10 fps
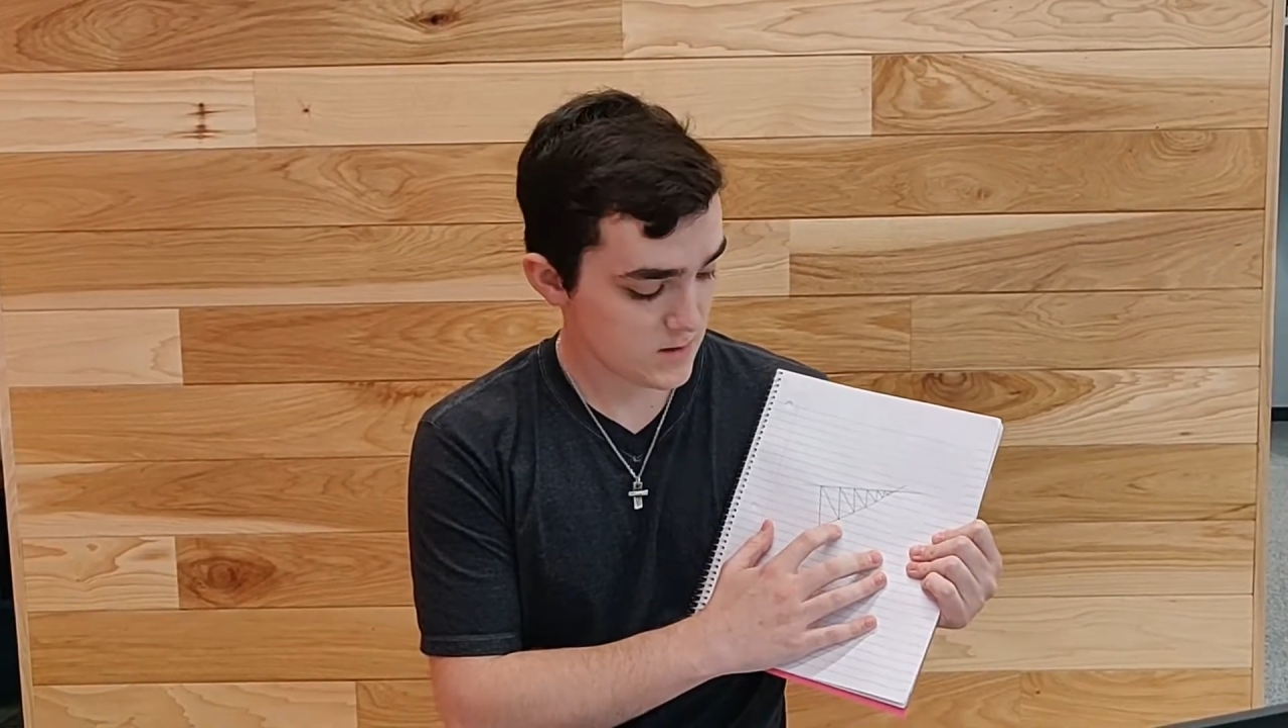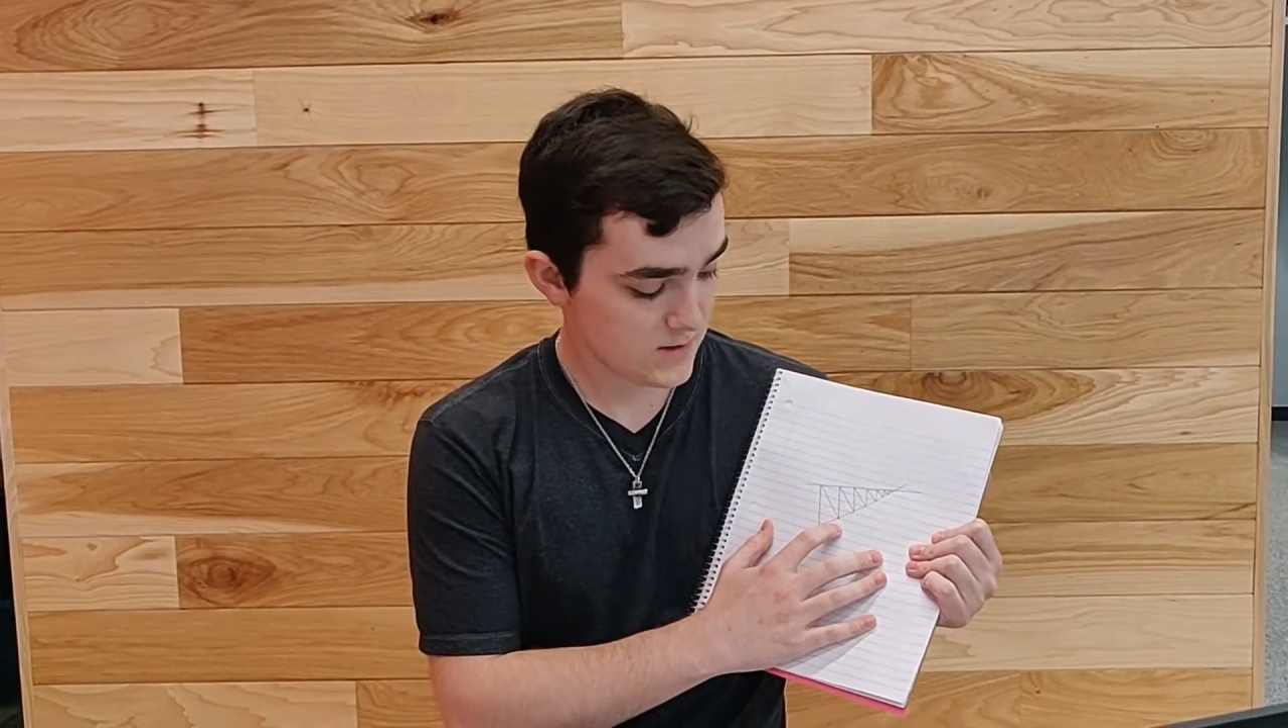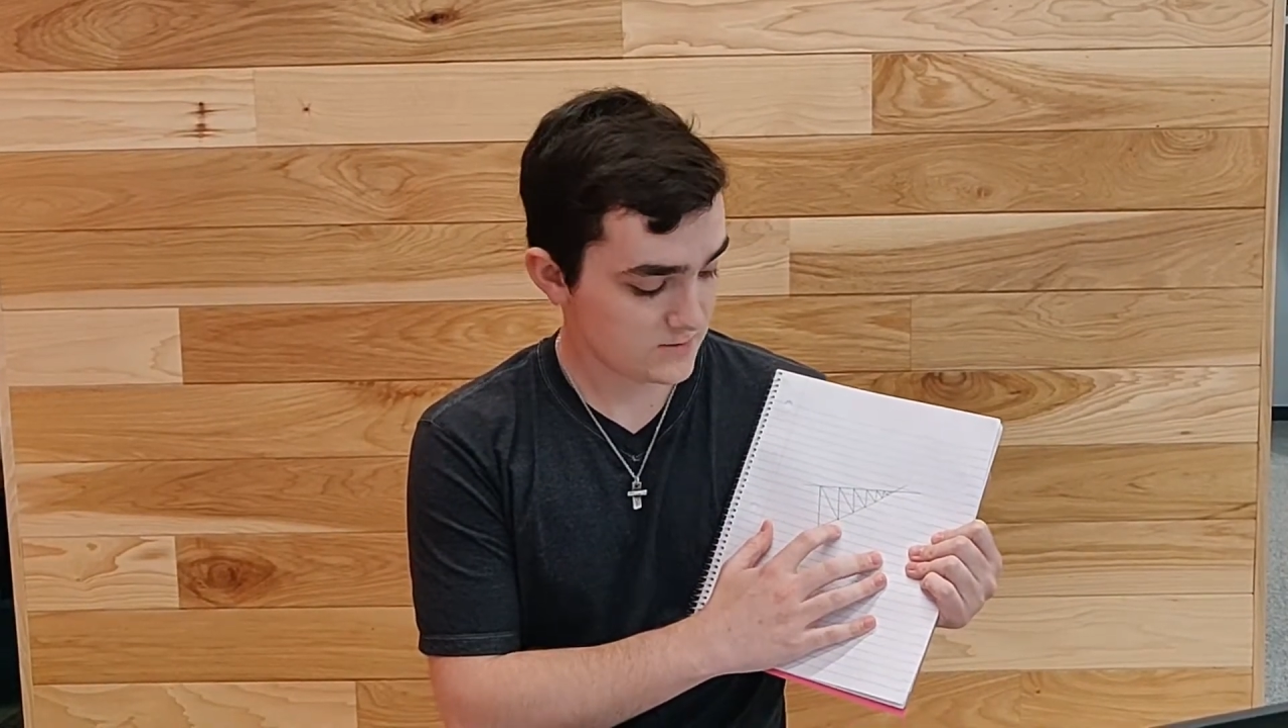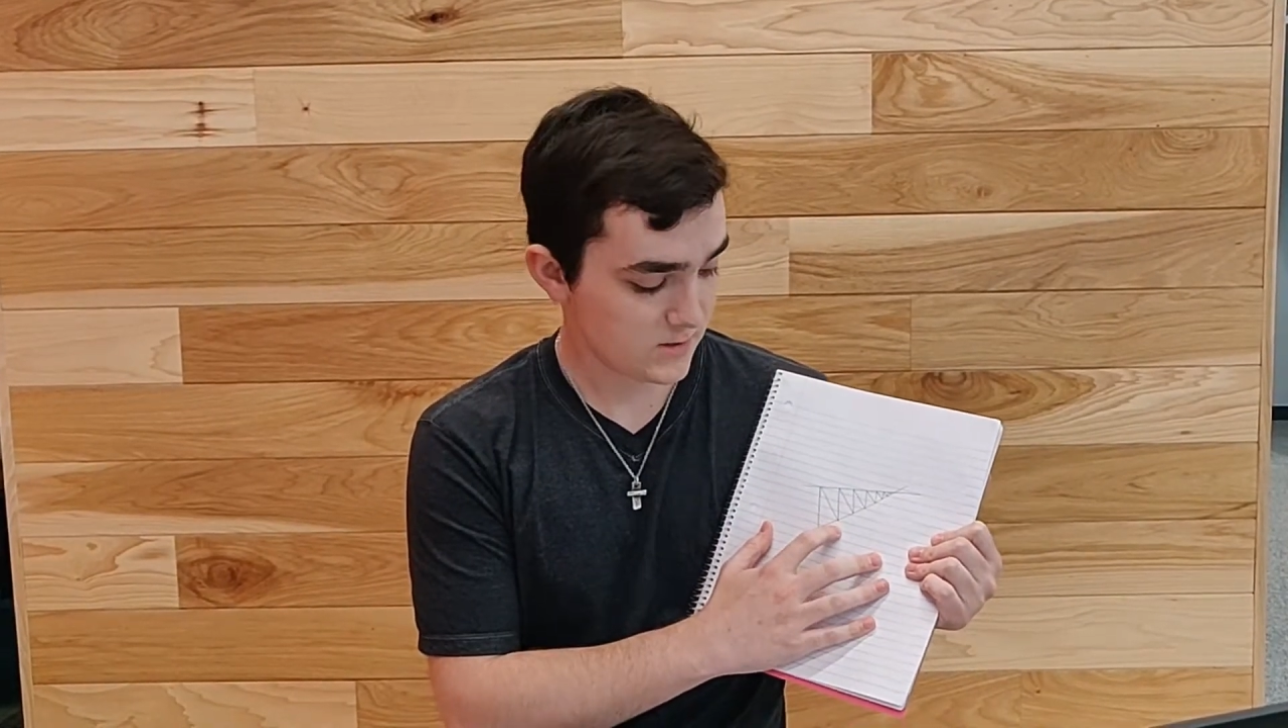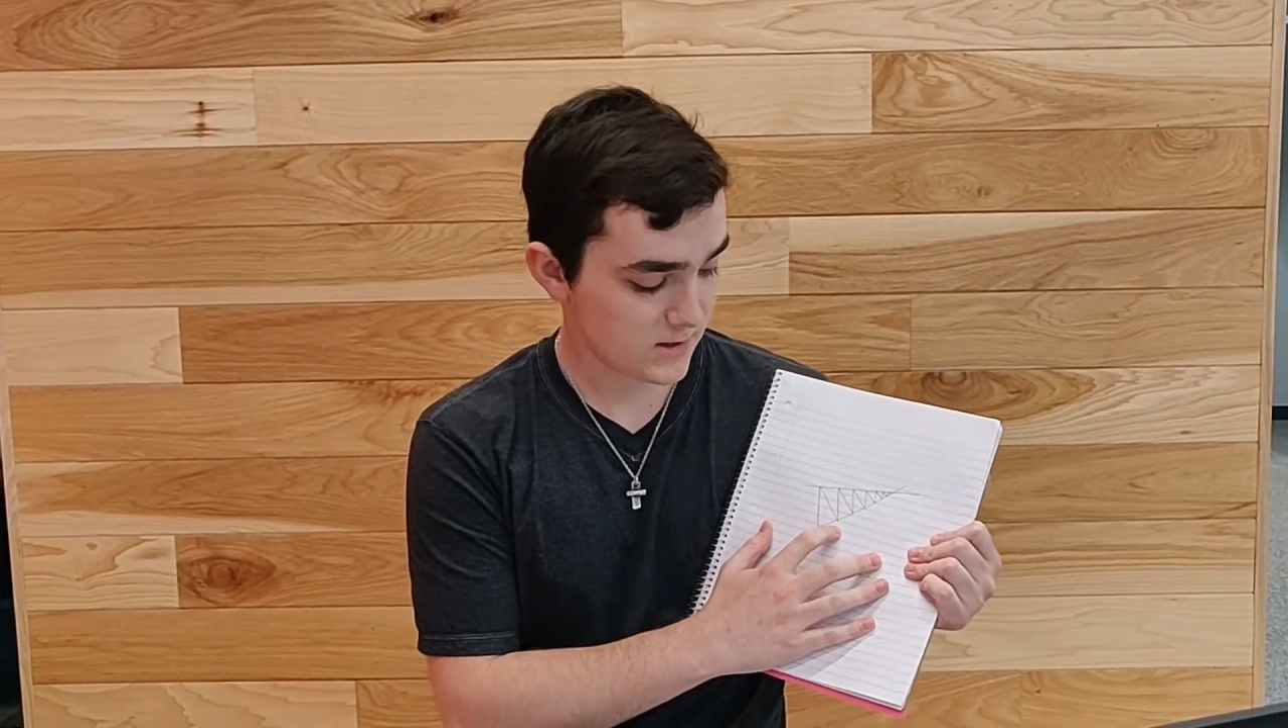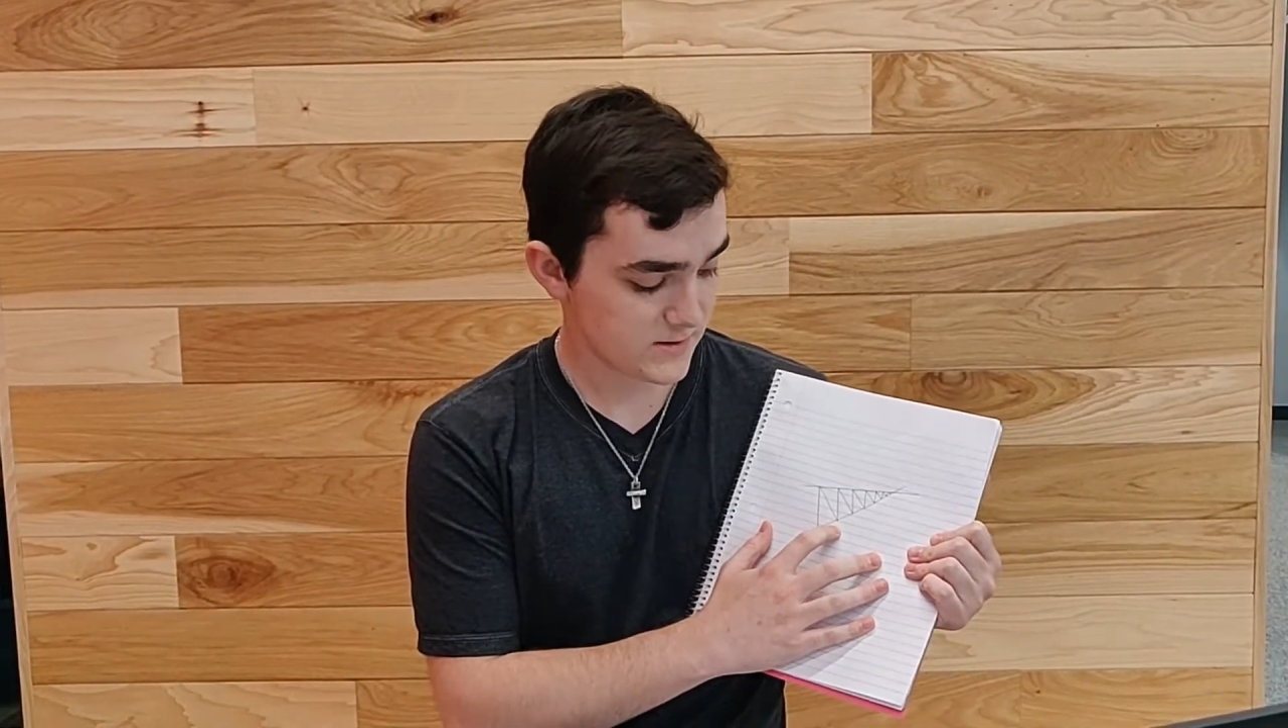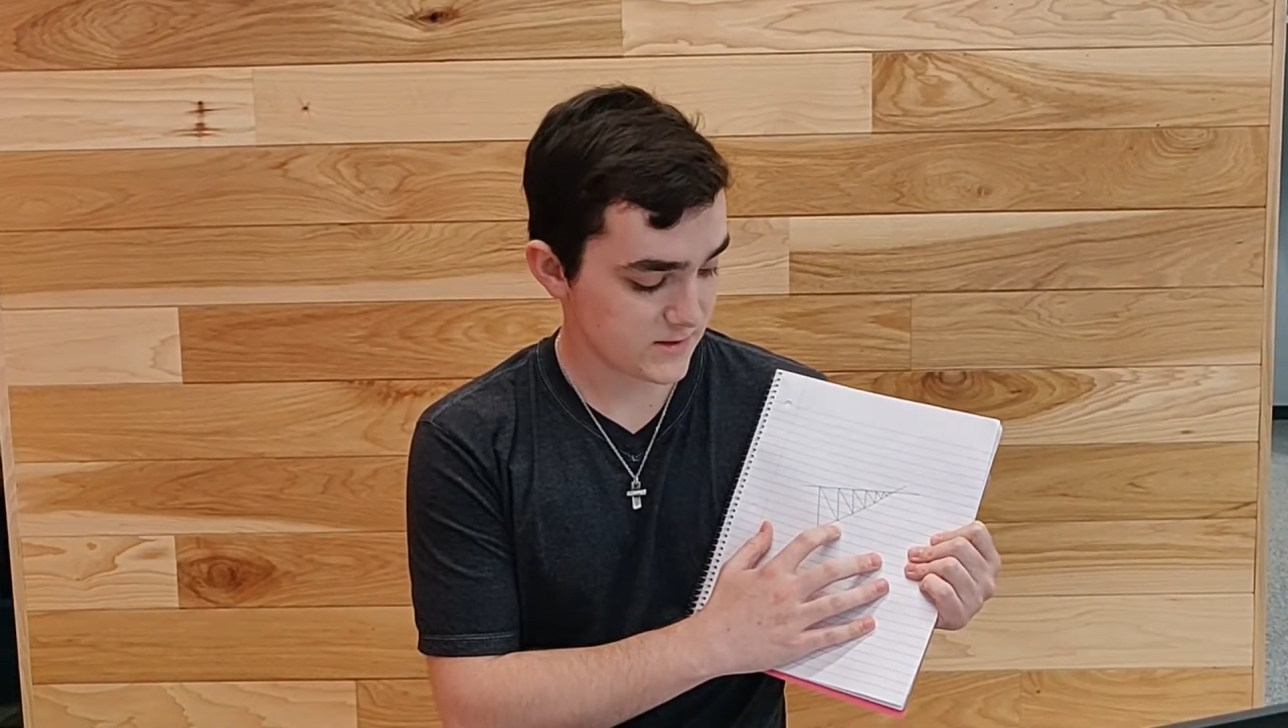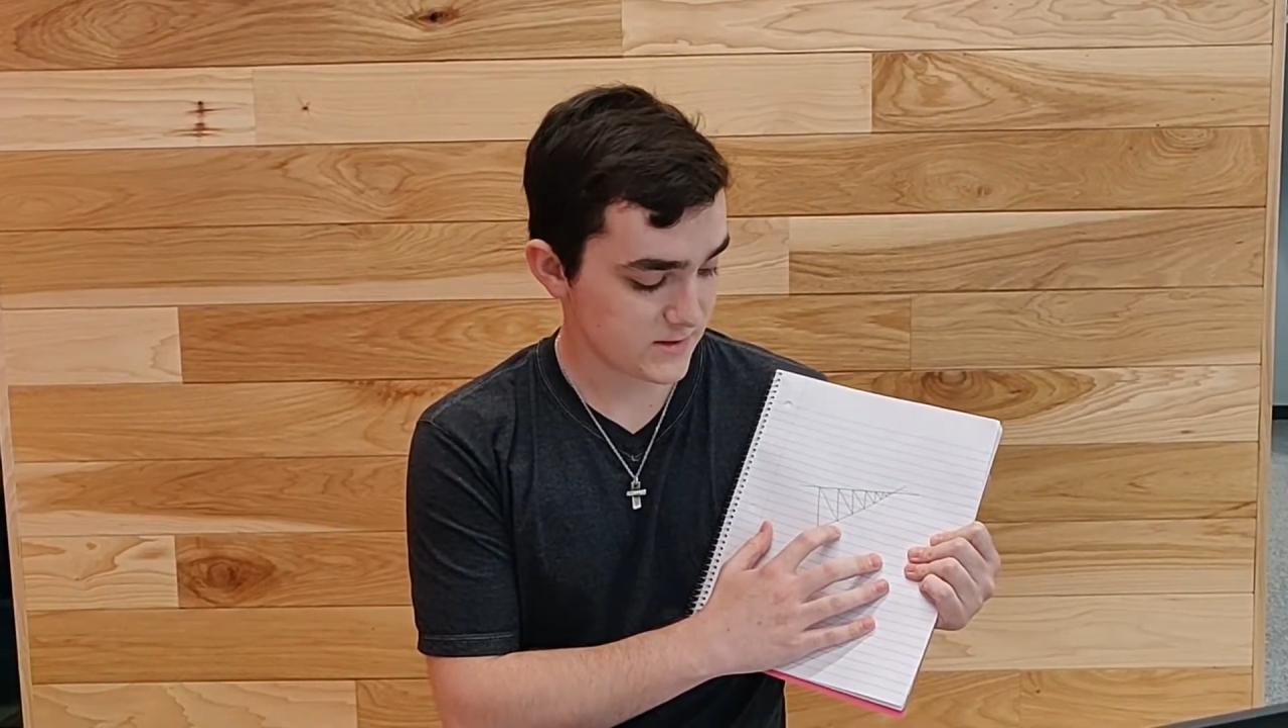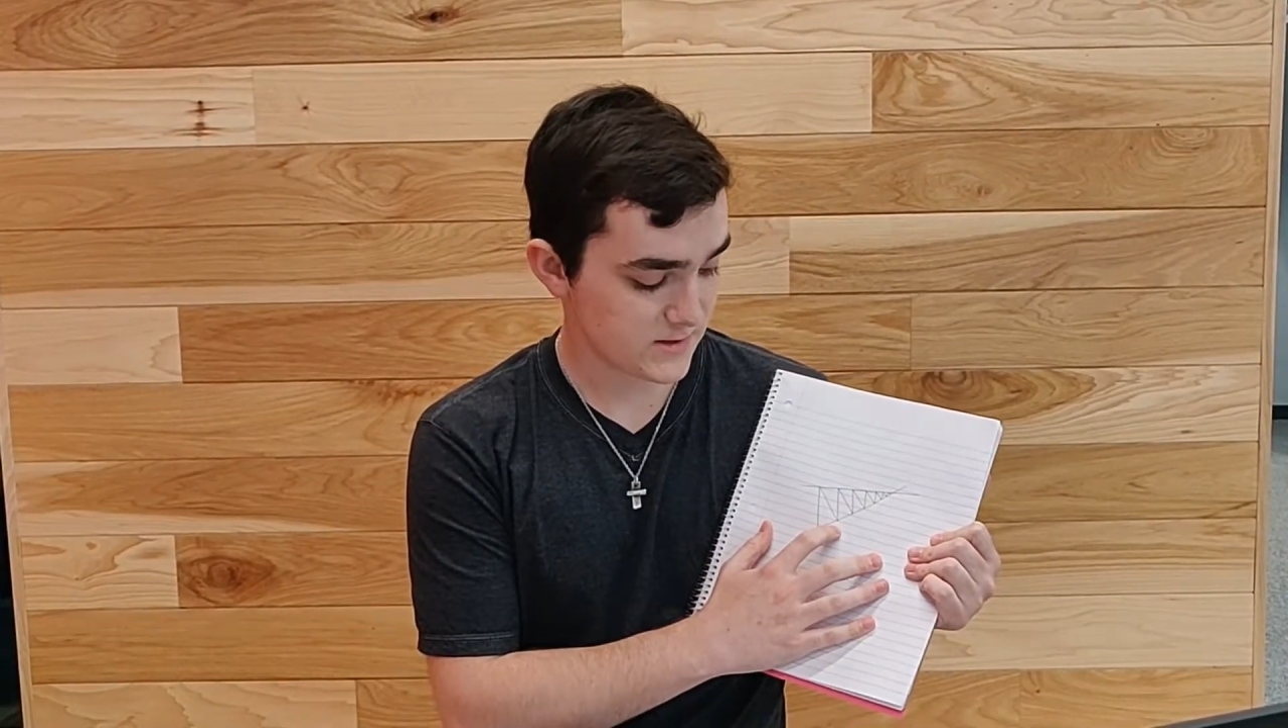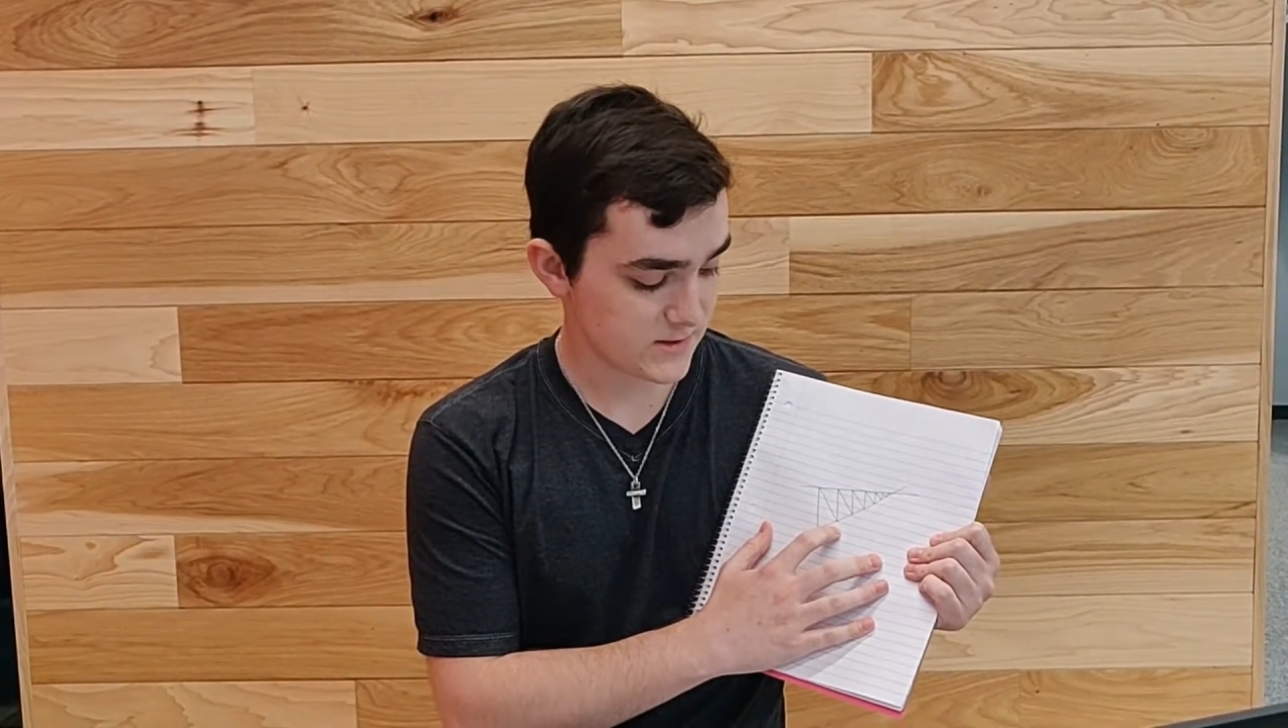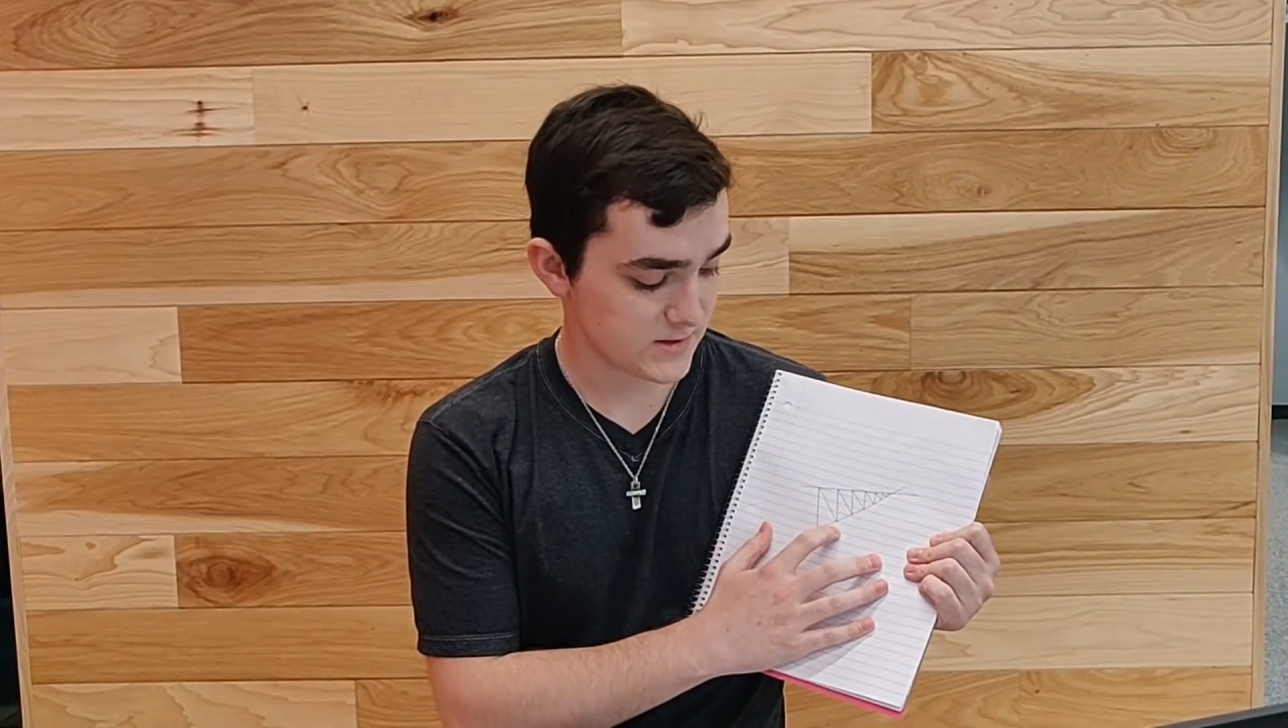This process